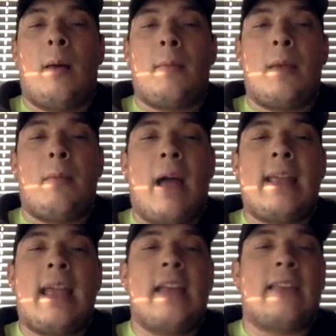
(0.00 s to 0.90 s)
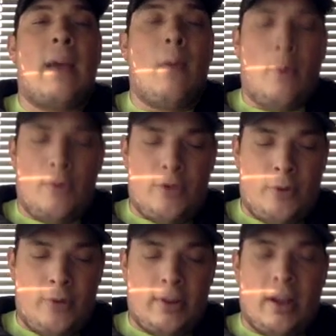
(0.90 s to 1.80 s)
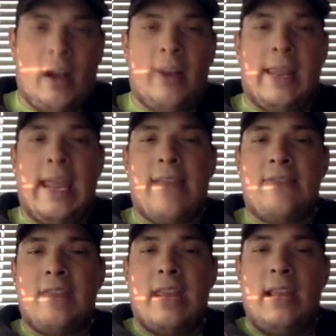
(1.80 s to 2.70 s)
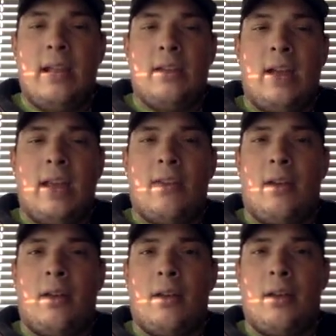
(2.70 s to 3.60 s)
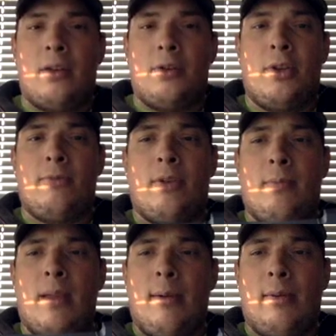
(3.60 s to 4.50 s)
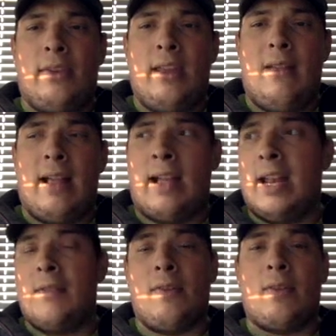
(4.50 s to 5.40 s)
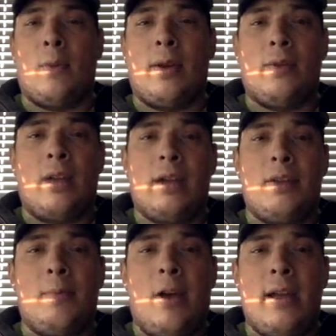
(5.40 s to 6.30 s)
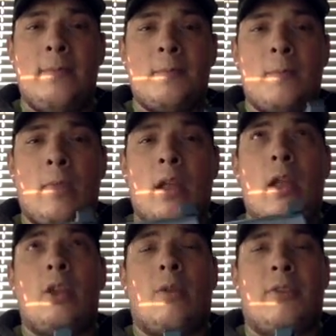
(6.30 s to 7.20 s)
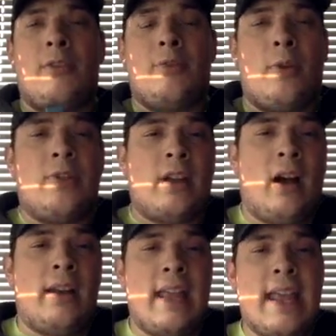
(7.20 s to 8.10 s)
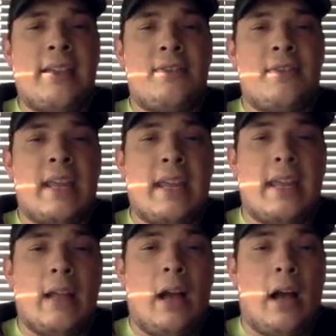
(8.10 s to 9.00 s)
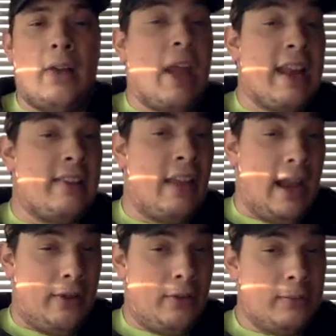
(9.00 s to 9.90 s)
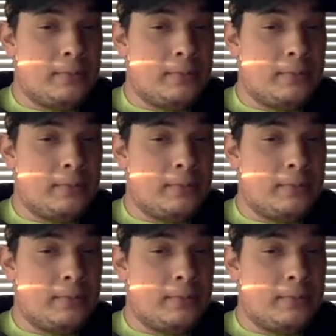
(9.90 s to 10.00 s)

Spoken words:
In my case, I went with the Trijicon HD. You guys on YouTube should be able to see that kind of if his window's not too bright. So that's the Trijicon HD night sights.